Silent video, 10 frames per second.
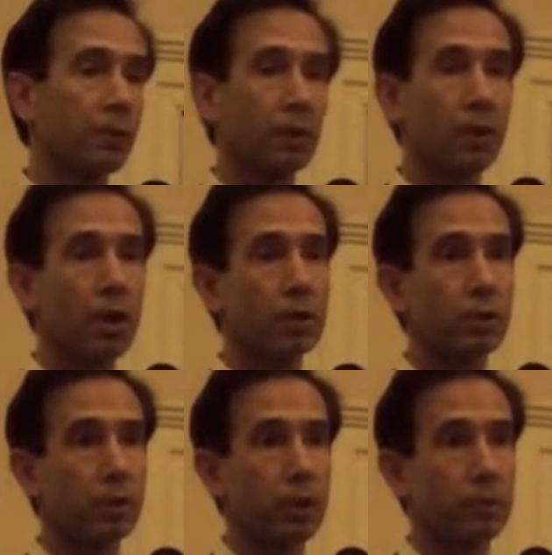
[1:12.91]
over the long
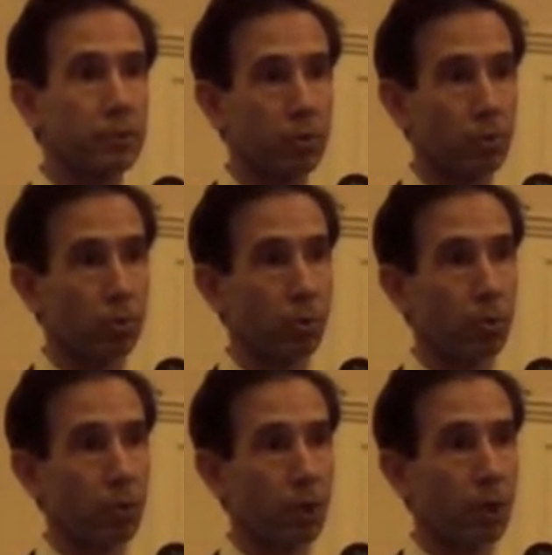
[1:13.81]
term
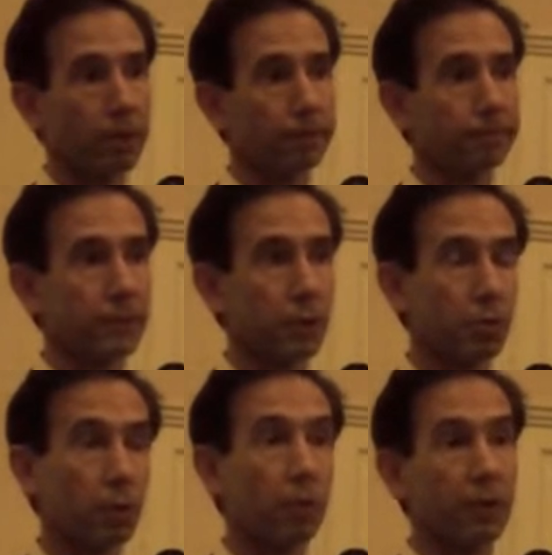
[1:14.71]
to the
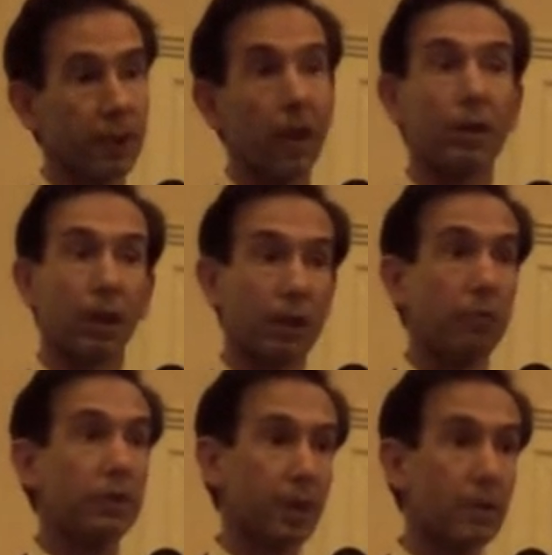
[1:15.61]
growth in online
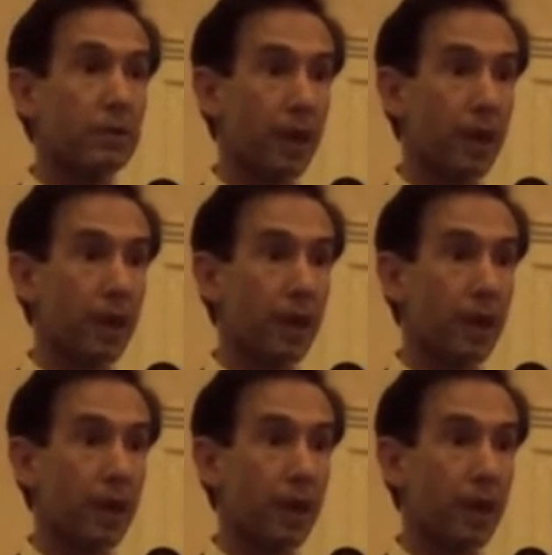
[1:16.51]
retail